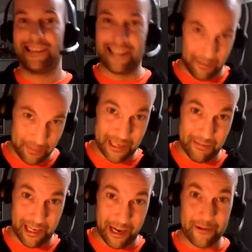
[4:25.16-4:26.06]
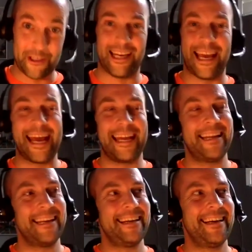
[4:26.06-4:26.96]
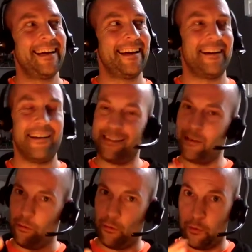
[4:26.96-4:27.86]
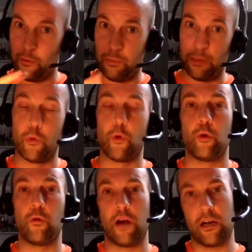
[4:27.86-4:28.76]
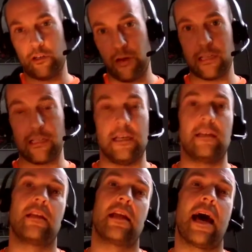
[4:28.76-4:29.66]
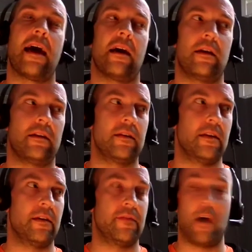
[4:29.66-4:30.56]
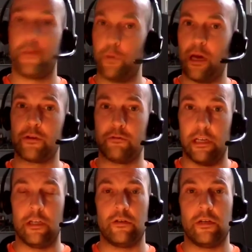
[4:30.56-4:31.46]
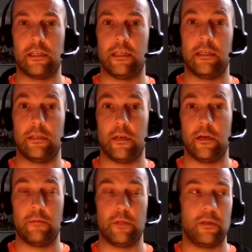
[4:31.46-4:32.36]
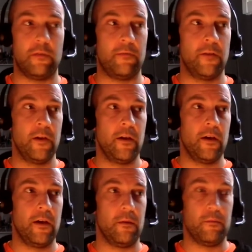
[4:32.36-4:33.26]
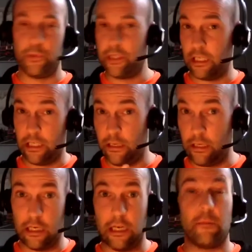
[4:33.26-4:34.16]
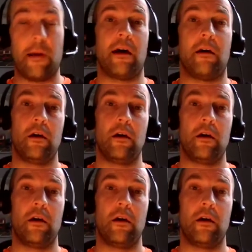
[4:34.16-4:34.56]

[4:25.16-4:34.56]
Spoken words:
then I'm seeing my coach again. It would be more transient than that. And I thought that was really interesting in terms of potentially thinking about